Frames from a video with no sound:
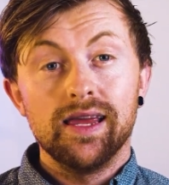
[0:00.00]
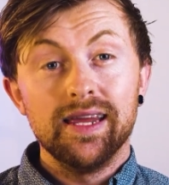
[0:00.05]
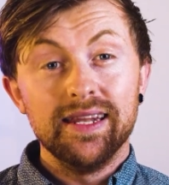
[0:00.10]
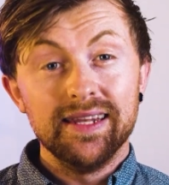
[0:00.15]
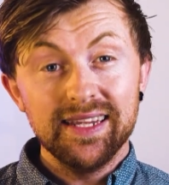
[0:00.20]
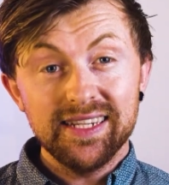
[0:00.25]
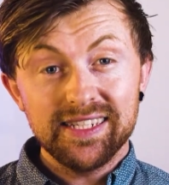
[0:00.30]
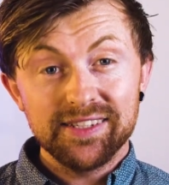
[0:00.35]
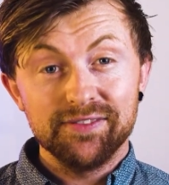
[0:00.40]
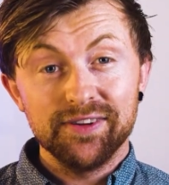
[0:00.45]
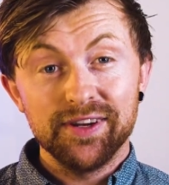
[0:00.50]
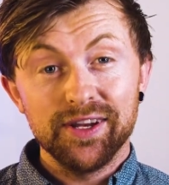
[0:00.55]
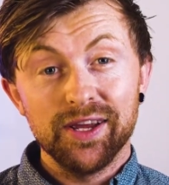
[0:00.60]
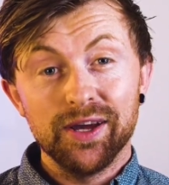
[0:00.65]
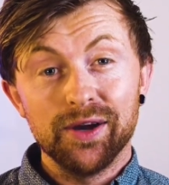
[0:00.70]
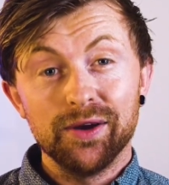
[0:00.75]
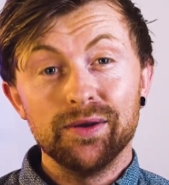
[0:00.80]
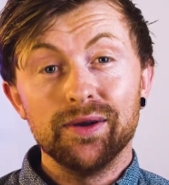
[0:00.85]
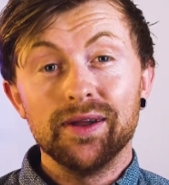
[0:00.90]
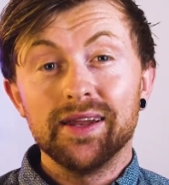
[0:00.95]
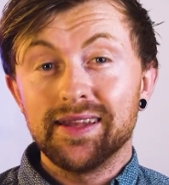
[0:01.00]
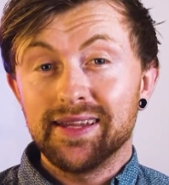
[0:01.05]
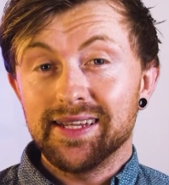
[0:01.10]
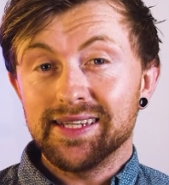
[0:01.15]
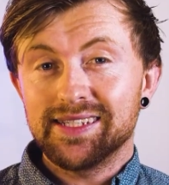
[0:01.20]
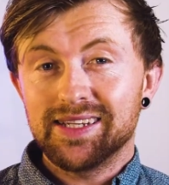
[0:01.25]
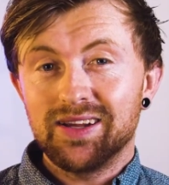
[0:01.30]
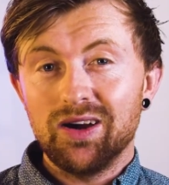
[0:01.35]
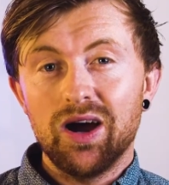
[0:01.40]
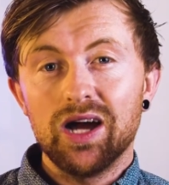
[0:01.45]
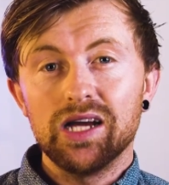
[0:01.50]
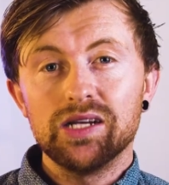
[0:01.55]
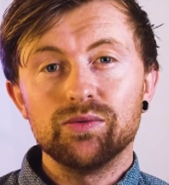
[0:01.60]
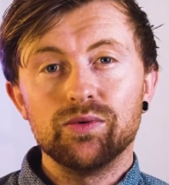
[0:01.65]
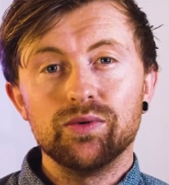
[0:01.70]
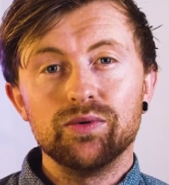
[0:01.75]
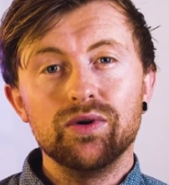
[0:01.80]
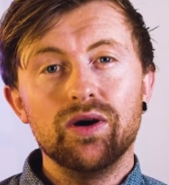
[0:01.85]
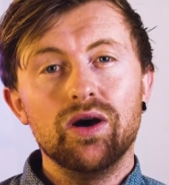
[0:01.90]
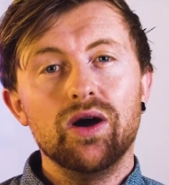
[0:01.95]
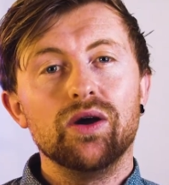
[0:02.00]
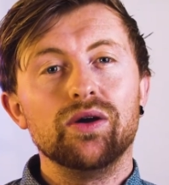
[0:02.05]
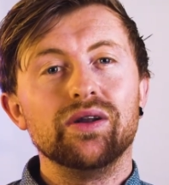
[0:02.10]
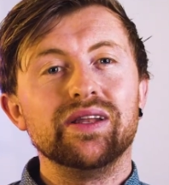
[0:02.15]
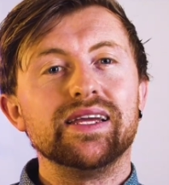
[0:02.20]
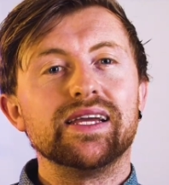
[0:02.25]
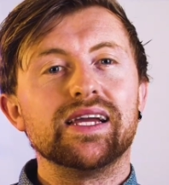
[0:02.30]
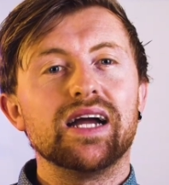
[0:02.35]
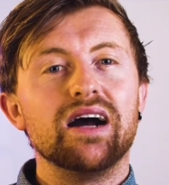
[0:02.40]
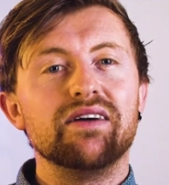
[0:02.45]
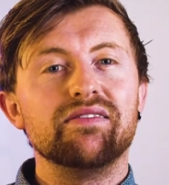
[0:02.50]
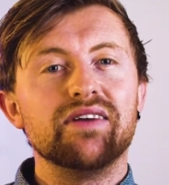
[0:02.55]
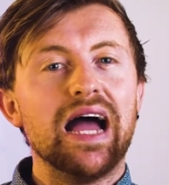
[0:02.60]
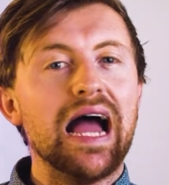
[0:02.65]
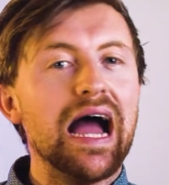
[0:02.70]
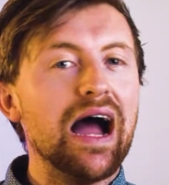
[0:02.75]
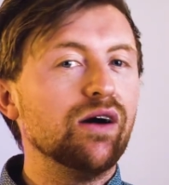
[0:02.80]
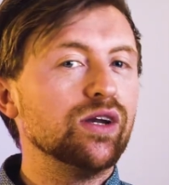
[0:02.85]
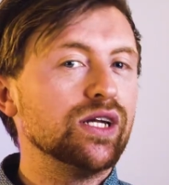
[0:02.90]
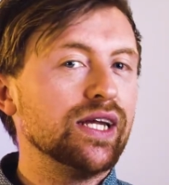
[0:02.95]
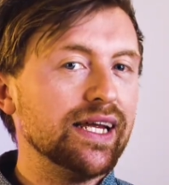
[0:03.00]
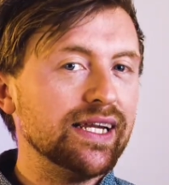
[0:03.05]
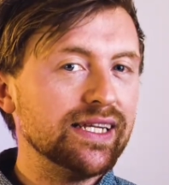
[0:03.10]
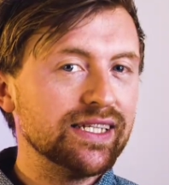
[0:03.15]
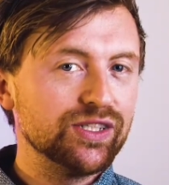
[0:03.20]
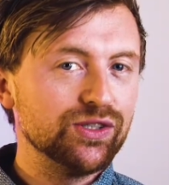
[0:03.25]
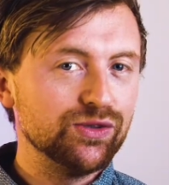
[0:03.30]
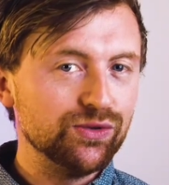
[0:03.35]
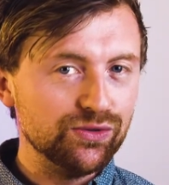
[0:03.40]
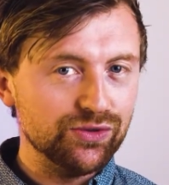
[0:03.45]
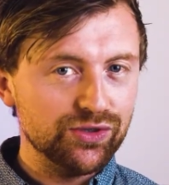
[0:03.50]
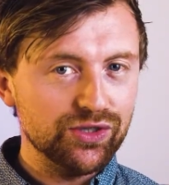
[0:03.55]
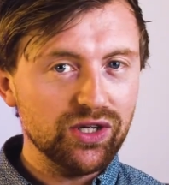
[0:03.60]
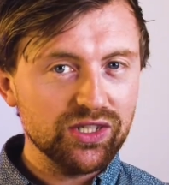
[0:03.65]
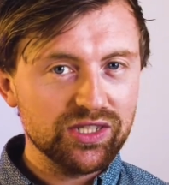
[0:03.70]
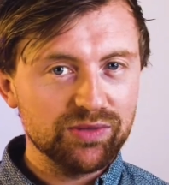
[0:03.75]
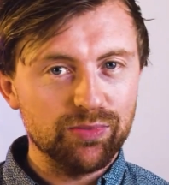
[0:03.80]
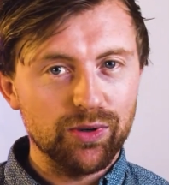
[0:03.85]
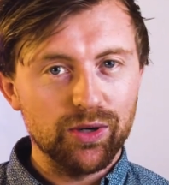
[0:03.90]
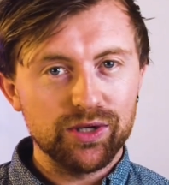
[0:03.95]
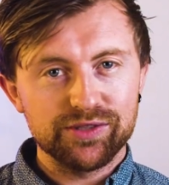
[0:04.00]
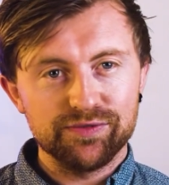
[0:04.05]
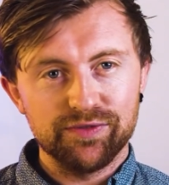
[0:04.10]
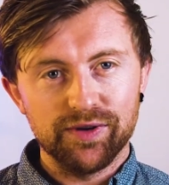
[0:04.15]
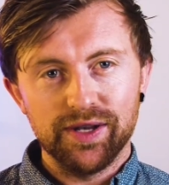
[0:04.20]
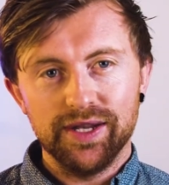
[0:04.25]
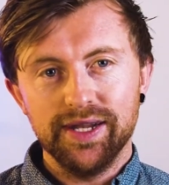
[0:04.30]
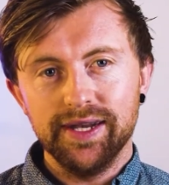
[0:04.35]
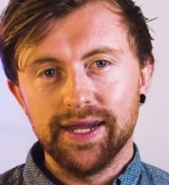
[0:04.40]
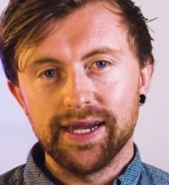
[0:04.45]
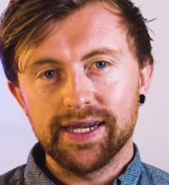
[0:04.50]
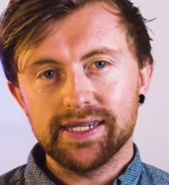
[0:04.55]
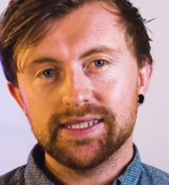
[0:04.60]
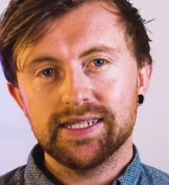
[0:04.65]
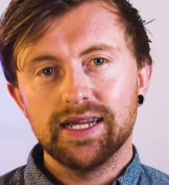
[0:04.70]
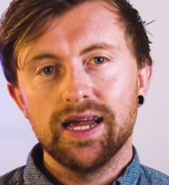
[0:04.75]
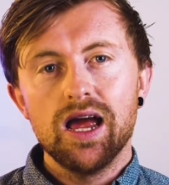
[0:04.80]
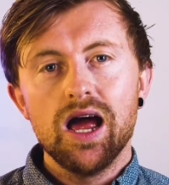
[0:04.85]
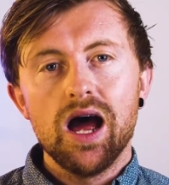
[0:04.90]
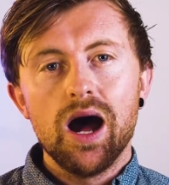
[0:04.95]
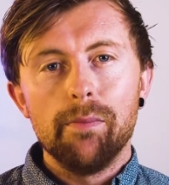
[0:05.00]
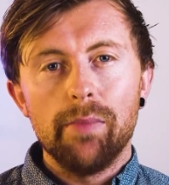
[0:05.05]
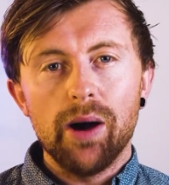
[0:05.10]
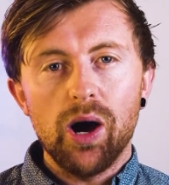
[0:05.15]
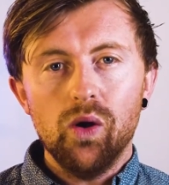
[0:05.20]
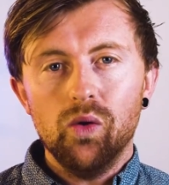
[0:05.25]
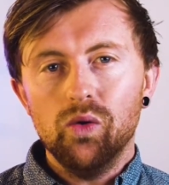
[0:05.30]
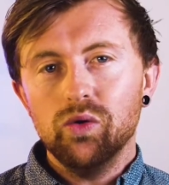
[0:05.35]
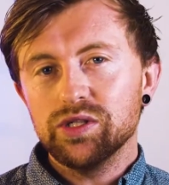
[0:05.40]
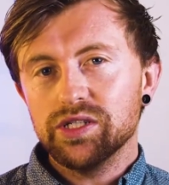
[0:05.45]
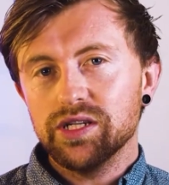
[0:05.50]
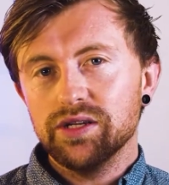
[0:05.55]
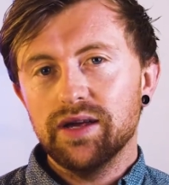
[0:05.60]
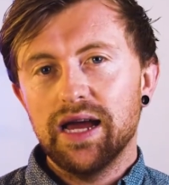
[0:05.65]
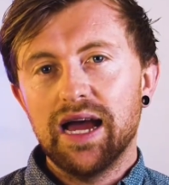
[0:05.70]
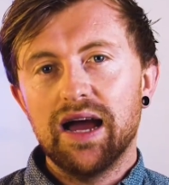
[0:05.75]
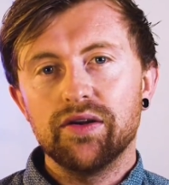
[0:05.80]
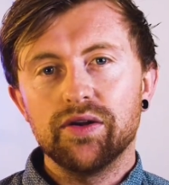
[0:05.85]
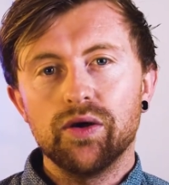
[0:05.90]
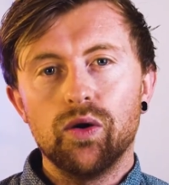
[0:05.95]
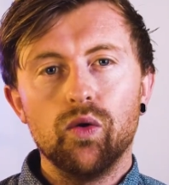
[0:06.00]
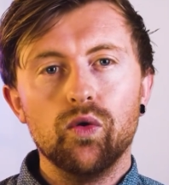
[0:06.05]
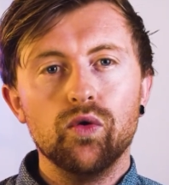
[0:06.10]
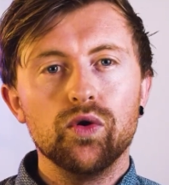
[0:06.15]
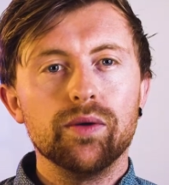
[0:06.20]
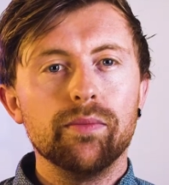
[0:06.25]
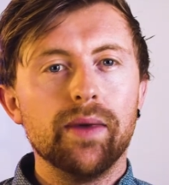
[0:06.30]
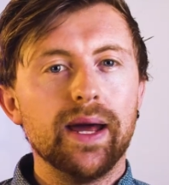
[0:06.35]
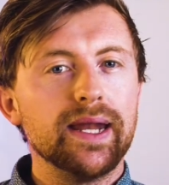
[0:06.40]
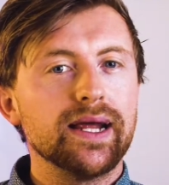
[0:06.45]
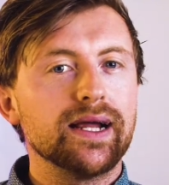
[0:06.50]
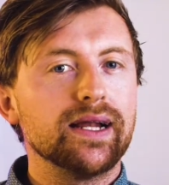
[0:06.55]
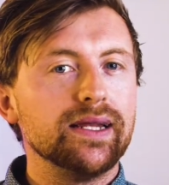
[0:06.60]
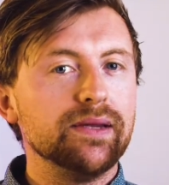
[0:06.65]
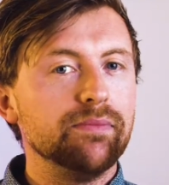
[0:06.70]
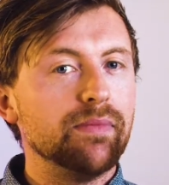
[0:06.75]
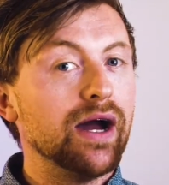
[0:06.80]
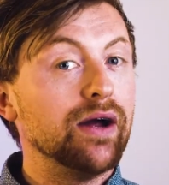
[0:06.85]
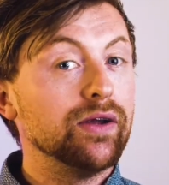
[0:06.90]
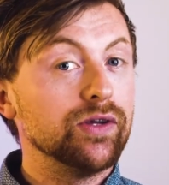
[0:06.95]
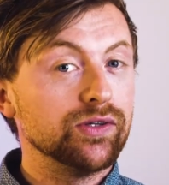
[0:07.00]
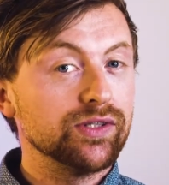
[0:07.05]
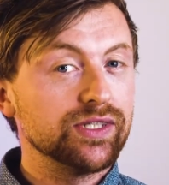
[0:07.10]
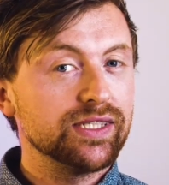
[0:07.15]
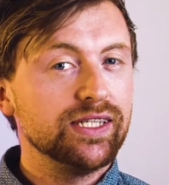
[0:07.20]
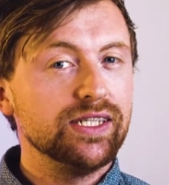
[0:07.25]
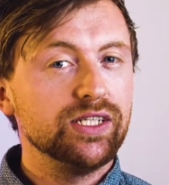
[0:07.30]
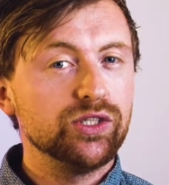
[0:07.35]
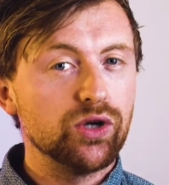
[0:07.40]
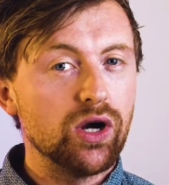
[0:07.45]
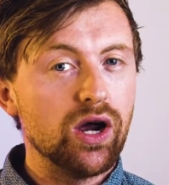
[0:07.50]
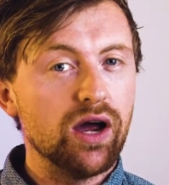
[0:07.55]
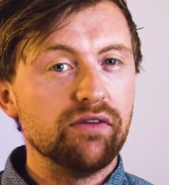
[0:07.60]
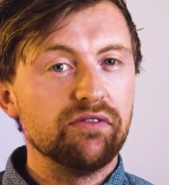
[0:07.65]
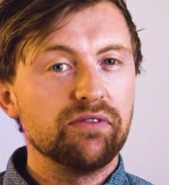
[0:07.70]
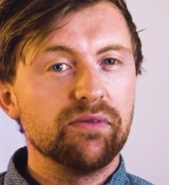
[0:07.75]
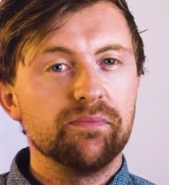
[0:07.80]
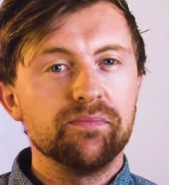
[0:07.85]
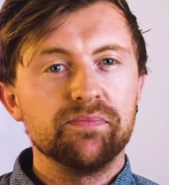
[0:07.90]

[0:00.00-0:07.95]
In this video, this guide will not only cover how to install DOSBox for Linux, but also how to automatically mount your C drive.